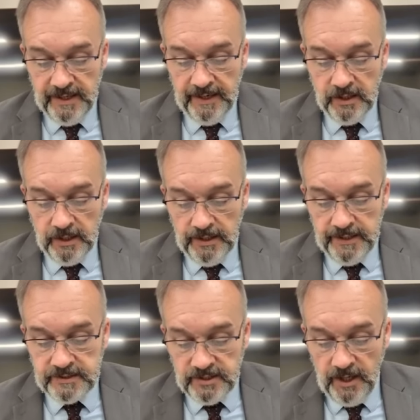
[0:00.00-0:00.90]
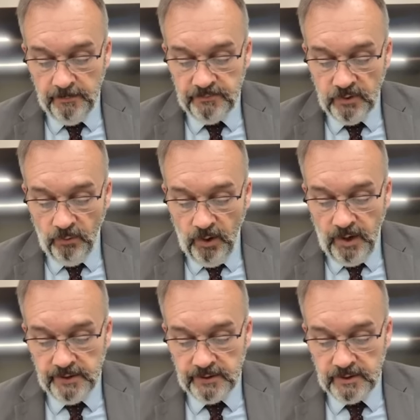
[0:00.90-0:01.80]
and licked up the
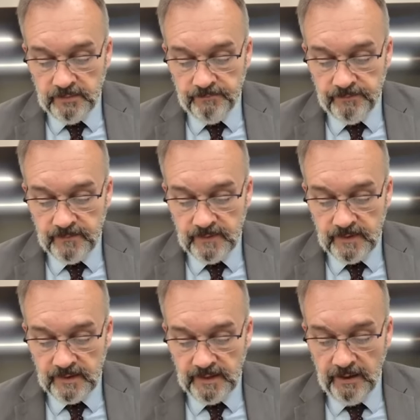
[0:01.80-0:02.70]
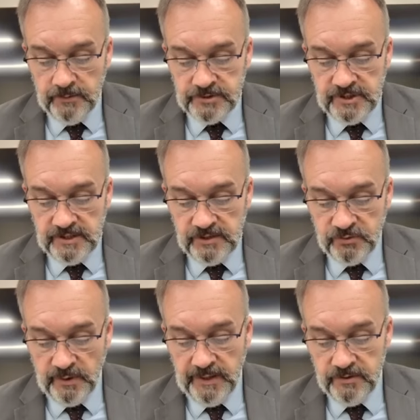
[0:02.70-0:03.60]
water that was in the
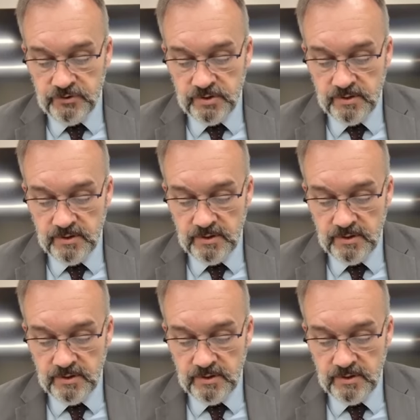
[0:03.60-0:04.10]
trench.